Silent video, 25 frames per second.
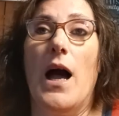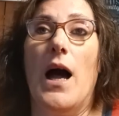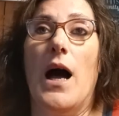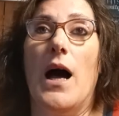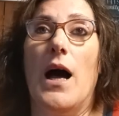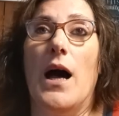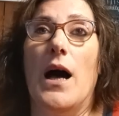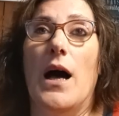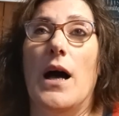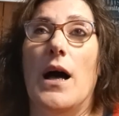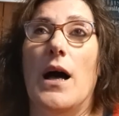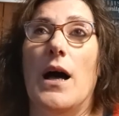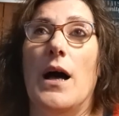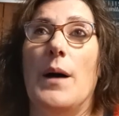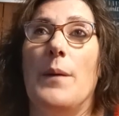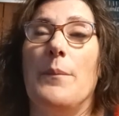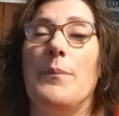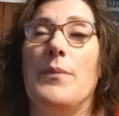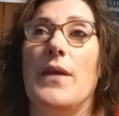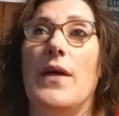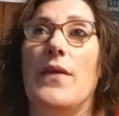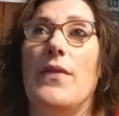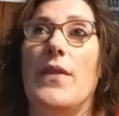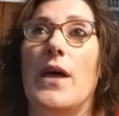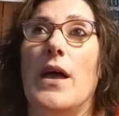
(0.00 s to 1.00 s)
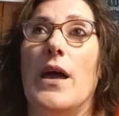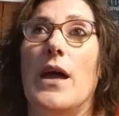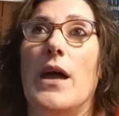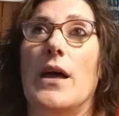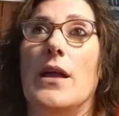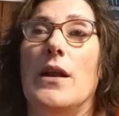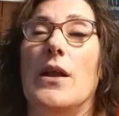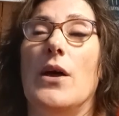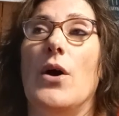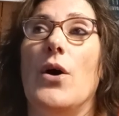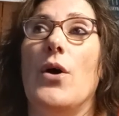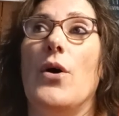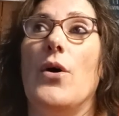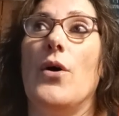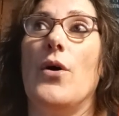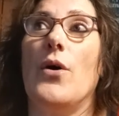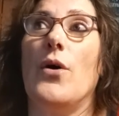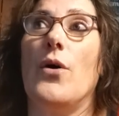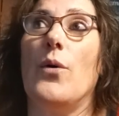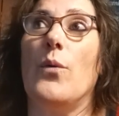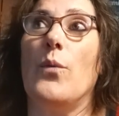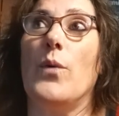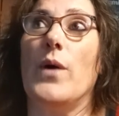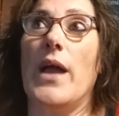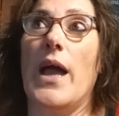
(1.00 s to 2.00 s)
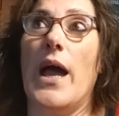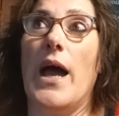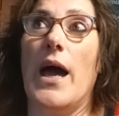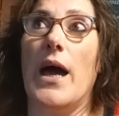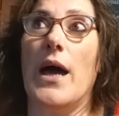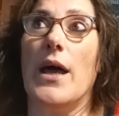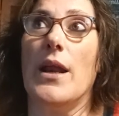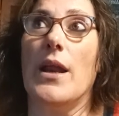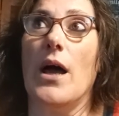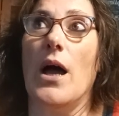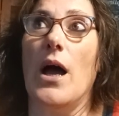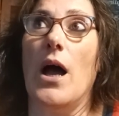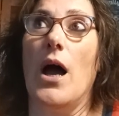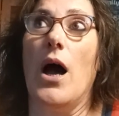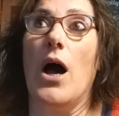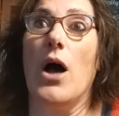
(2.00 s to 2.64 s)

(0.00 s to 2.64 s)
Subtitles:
And then we had